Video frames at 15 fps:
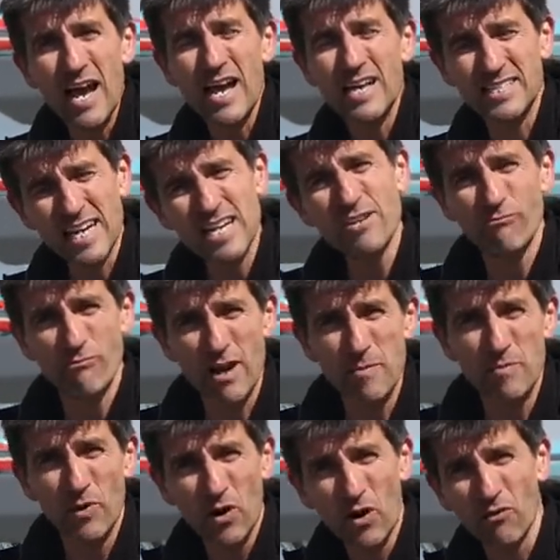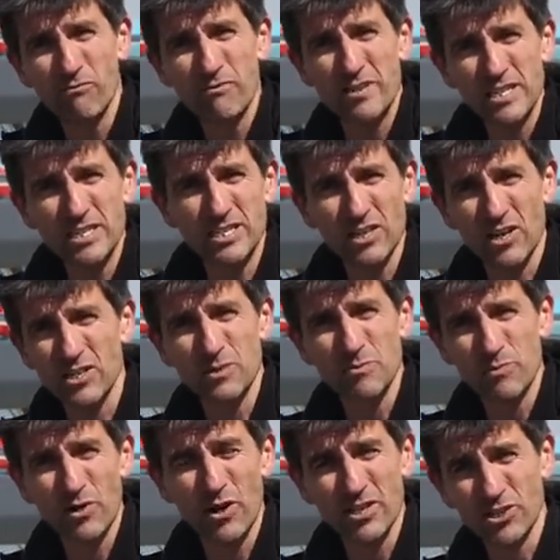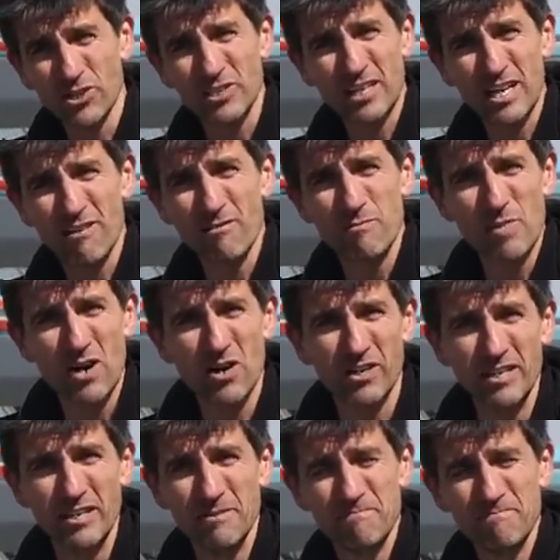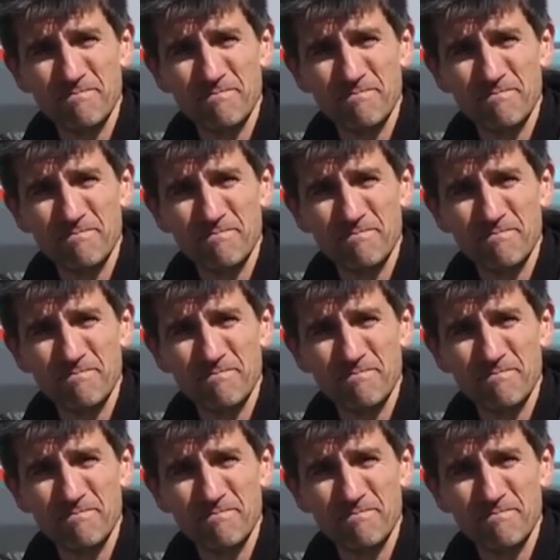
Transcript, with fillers: as any rib of this size and price on the current market.